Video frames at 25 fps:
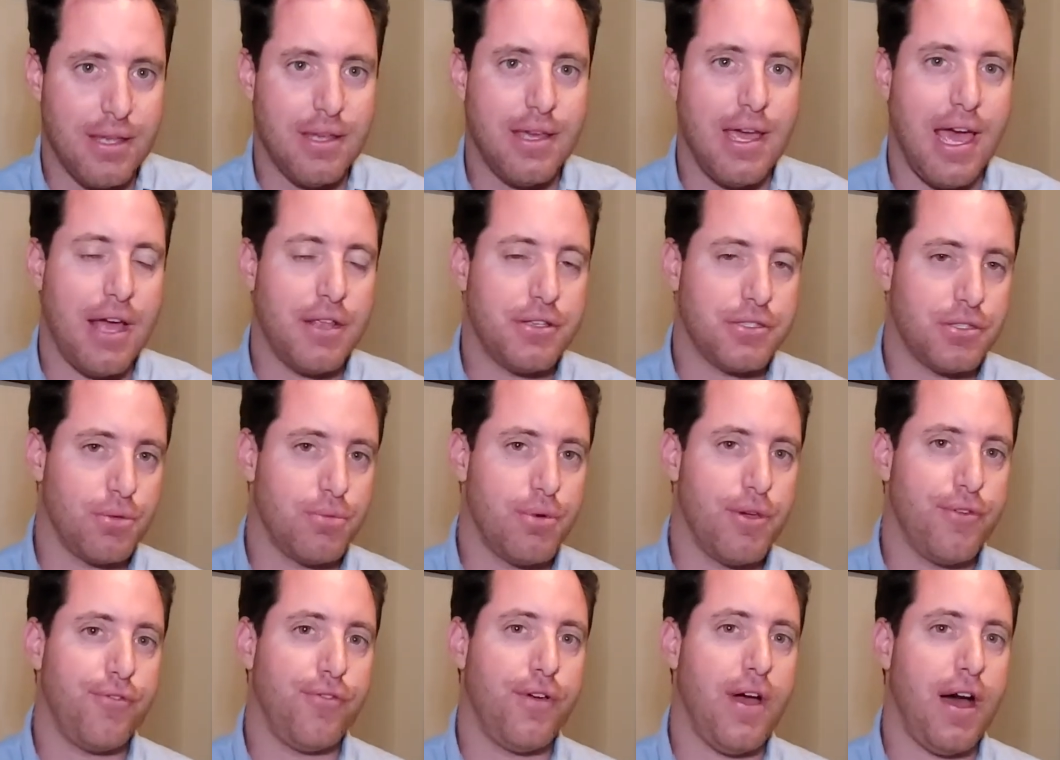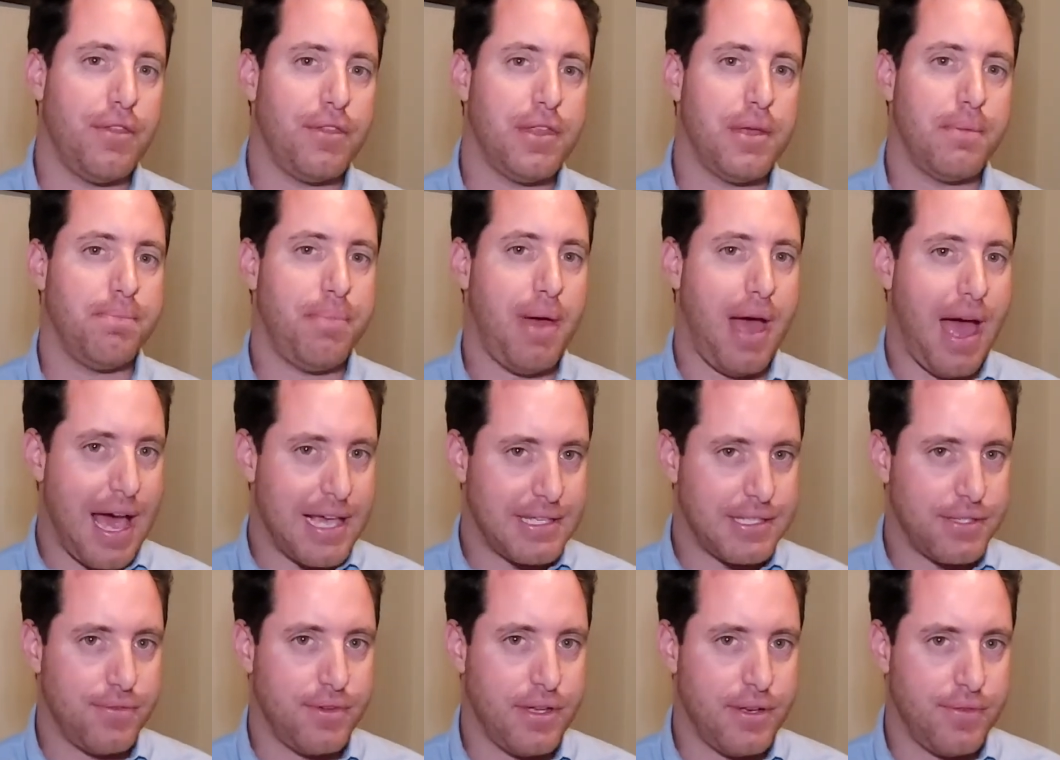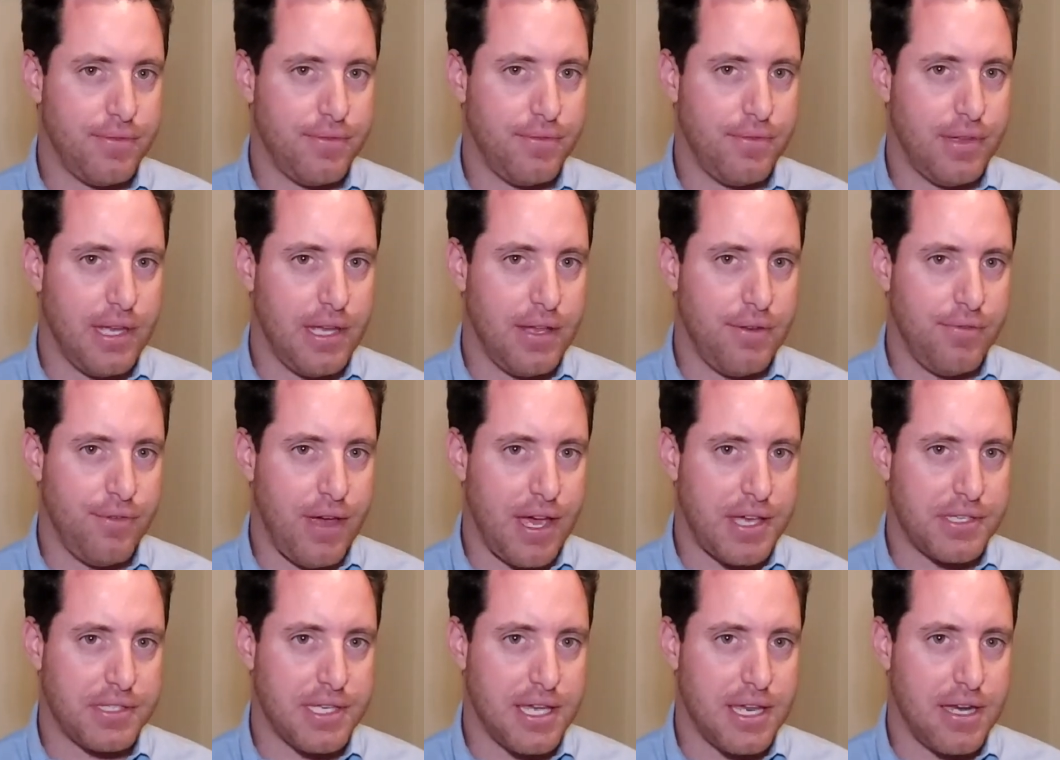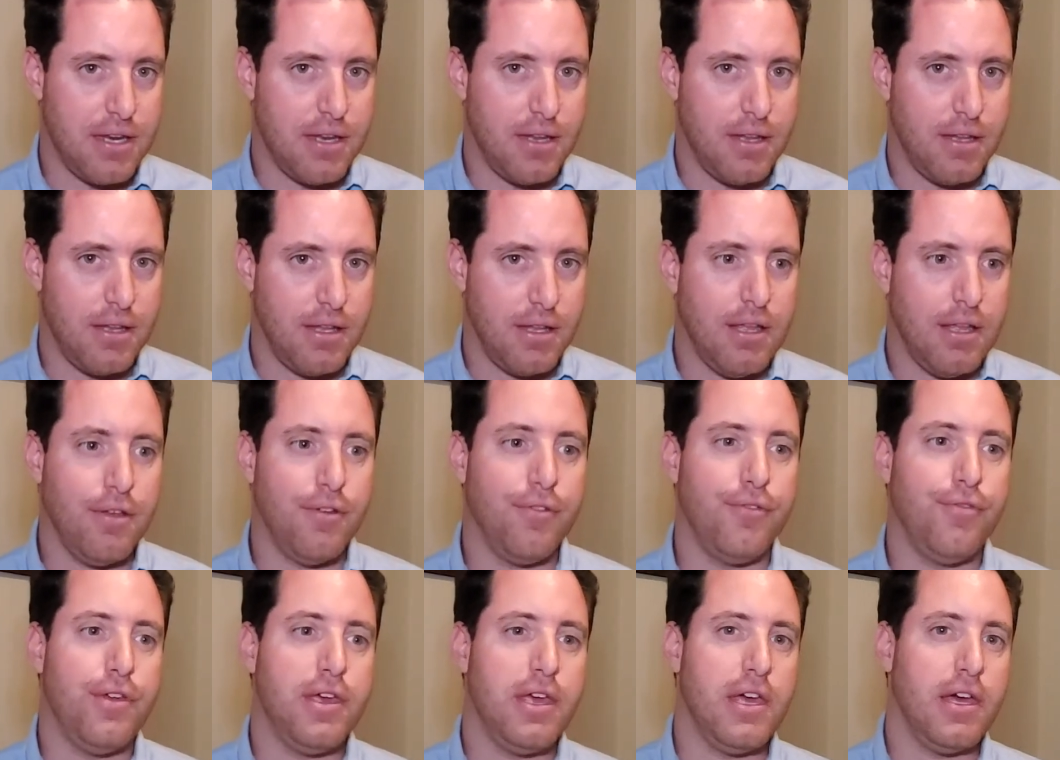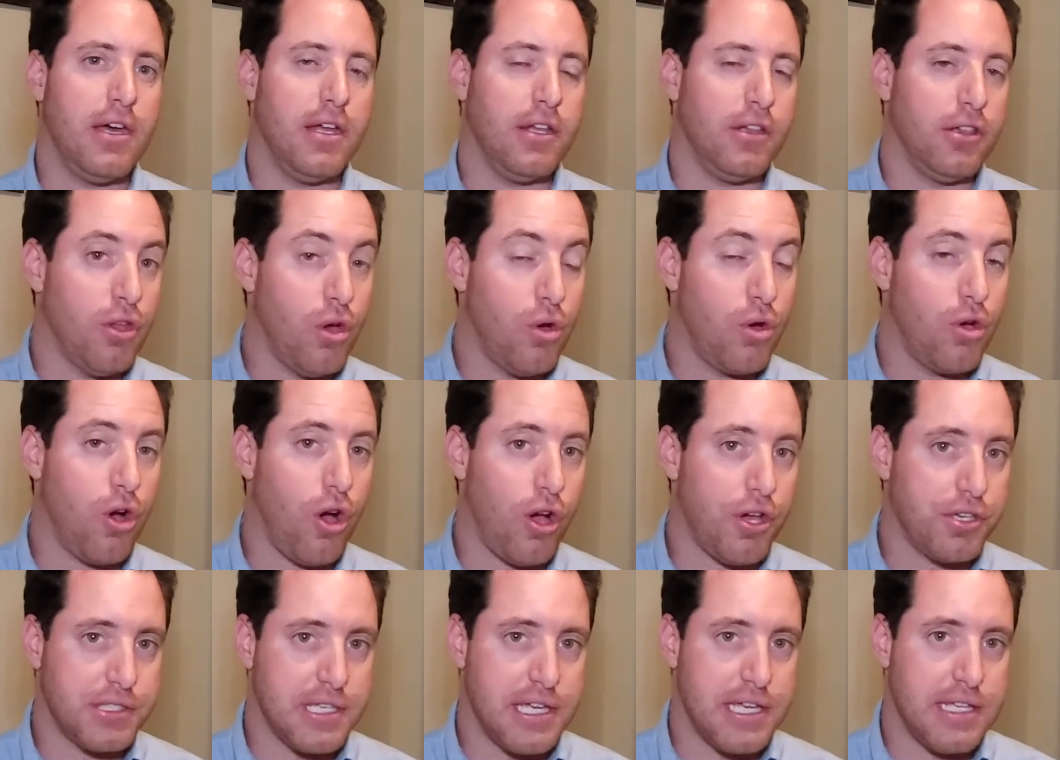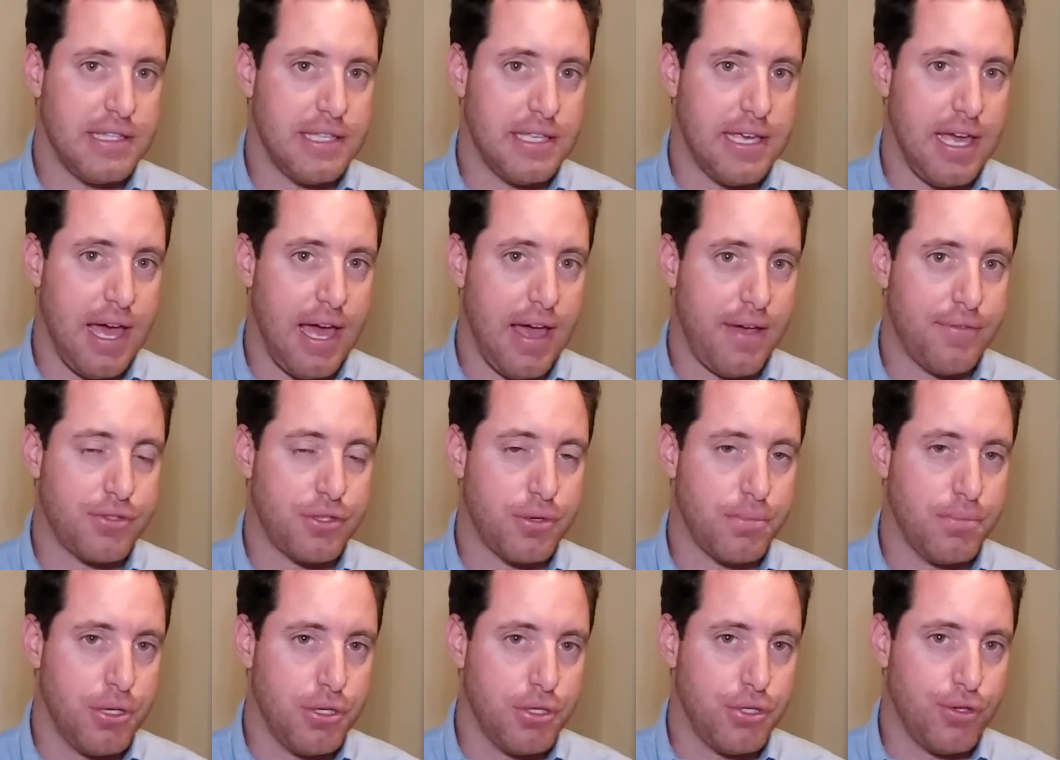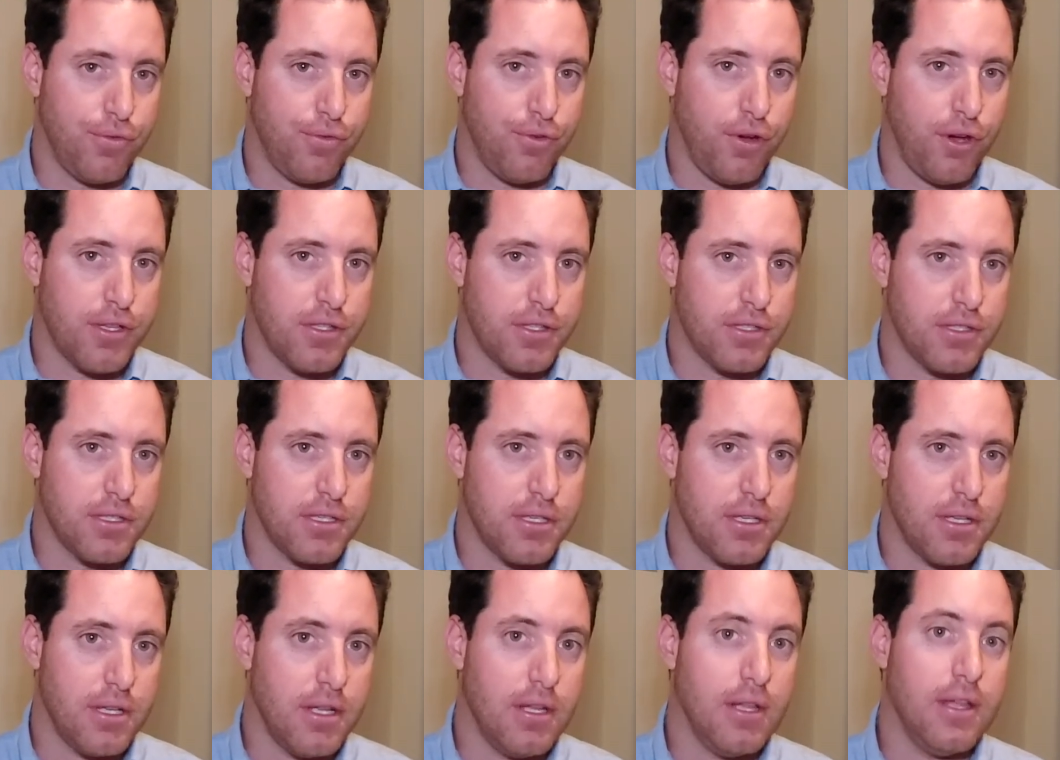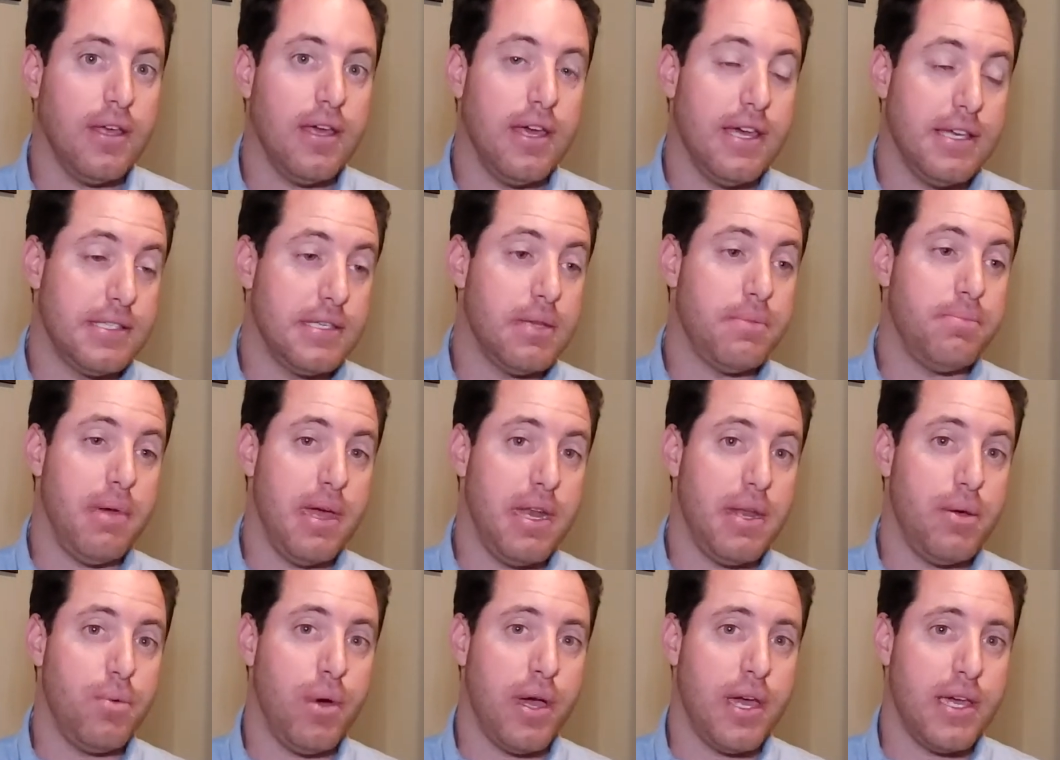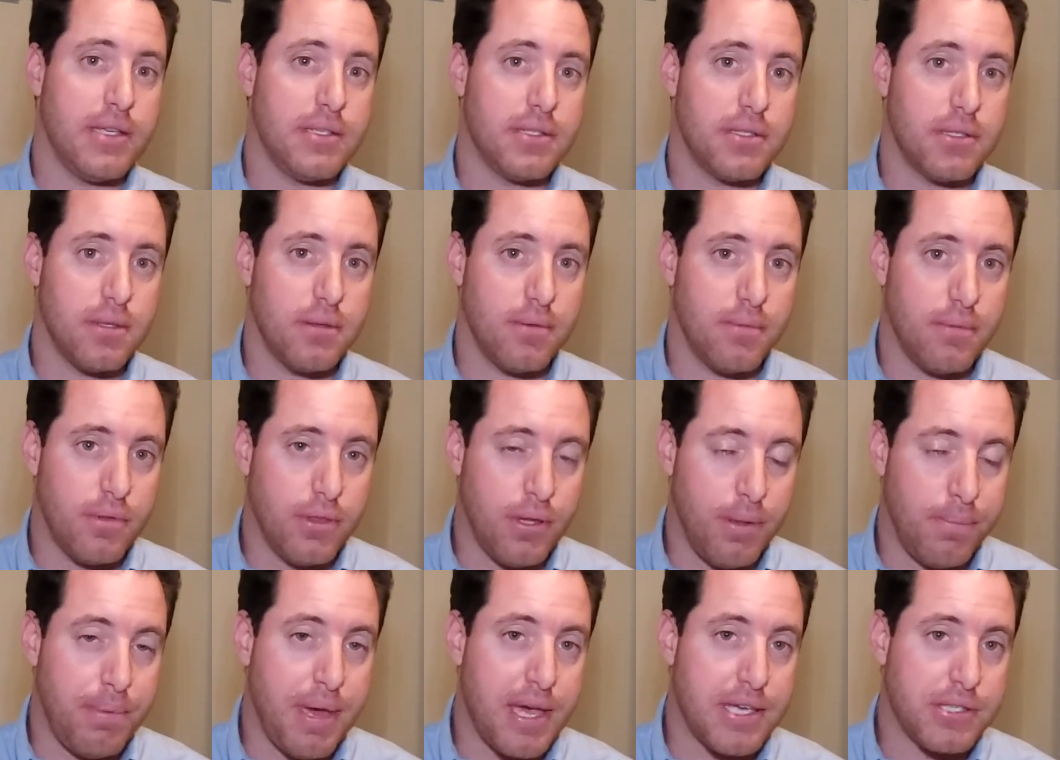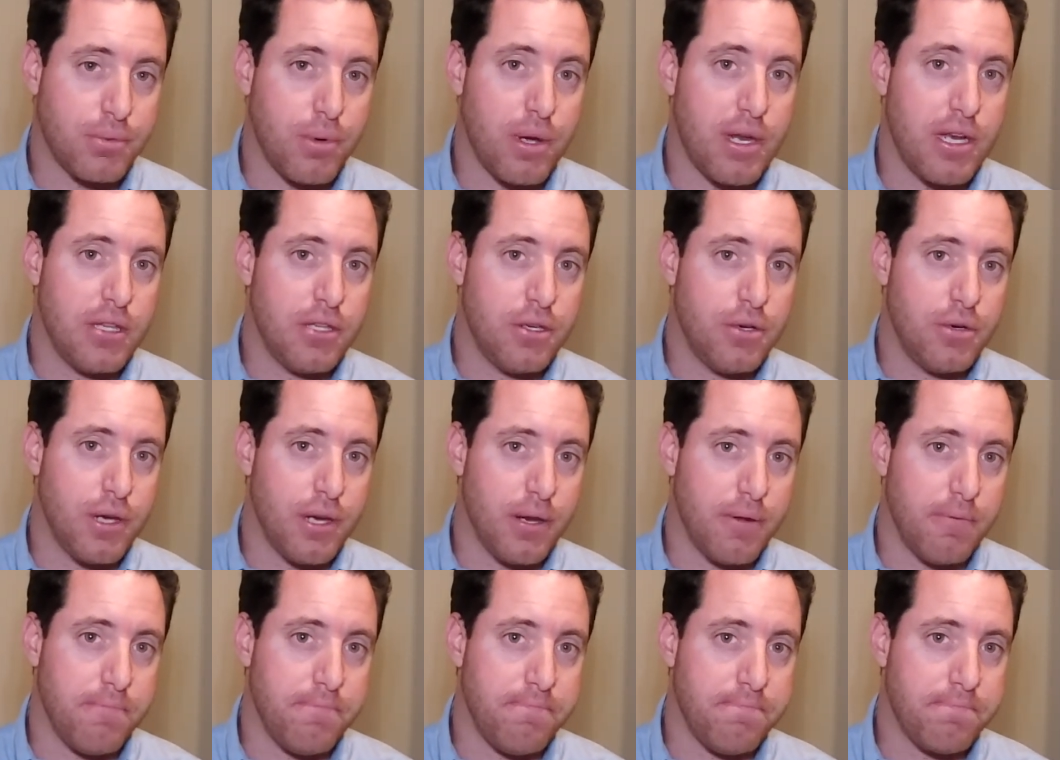And so we found that passive investing via low-cost ETFs or mutual funds is in many ways the best way to do it.